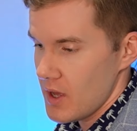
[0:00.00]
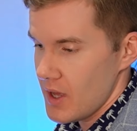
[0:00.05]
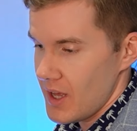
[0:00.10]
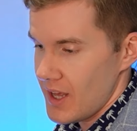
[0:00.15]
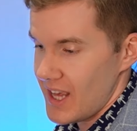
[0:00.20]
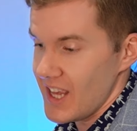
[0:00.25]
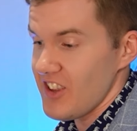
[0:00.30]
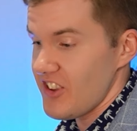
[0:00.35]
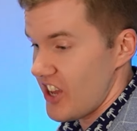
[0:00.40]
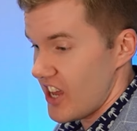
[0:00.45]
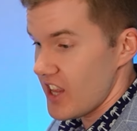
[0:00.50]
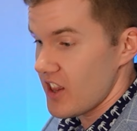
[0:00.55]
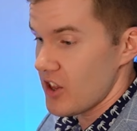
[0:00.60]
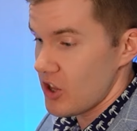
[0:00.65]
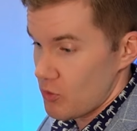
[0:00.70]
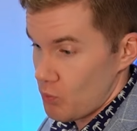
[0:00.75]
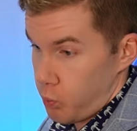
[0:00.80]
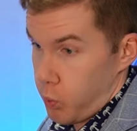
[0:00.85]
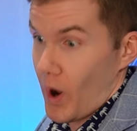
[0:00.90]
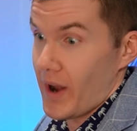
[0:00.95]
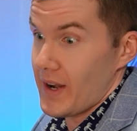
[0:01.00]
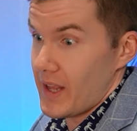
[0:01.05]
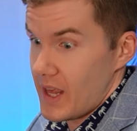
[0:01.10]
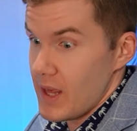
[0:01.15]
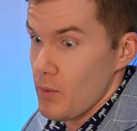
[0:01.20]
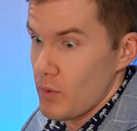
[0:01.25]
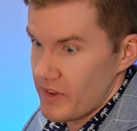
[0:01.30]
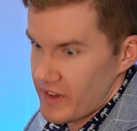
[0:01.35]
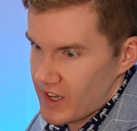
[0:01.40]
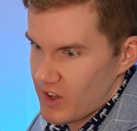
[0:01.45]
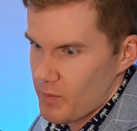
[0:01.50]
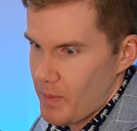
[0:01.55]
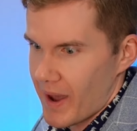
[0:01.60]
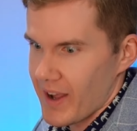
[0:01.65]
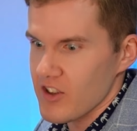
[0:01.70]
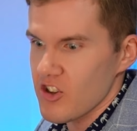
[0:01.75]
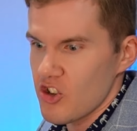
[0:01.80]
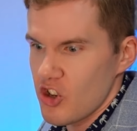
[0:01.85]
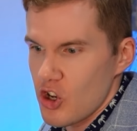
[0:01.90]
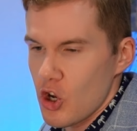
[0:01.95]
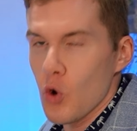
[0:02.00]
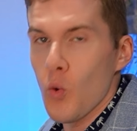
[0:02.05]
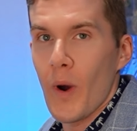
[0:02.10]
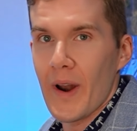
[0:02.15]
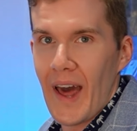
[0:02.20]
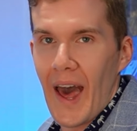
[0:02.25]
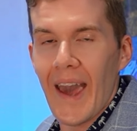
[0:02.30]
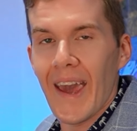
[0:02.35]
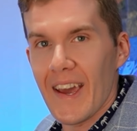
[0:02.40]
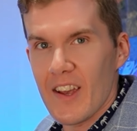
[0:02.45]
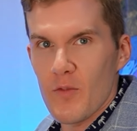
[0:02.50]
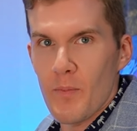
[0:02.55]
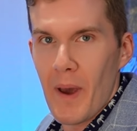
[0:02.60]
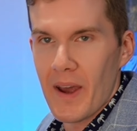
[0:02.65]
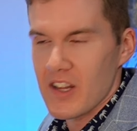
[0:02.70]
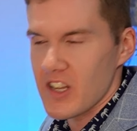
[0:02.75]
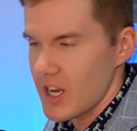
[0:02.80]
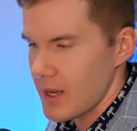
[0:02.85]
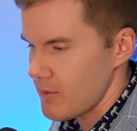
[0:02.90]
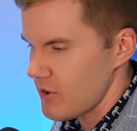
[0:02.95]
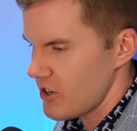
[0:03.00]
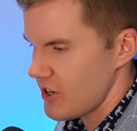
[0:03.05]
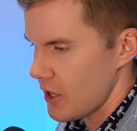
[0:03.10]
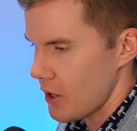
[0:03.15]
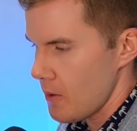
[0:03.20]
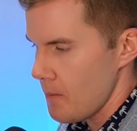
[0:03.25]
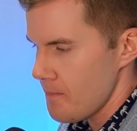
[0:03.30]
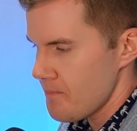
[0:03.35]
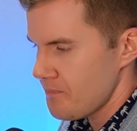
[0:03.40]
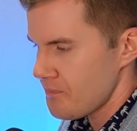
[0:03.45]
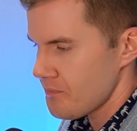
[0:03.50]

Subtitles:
He did what he was expected to do, what I expected him to do.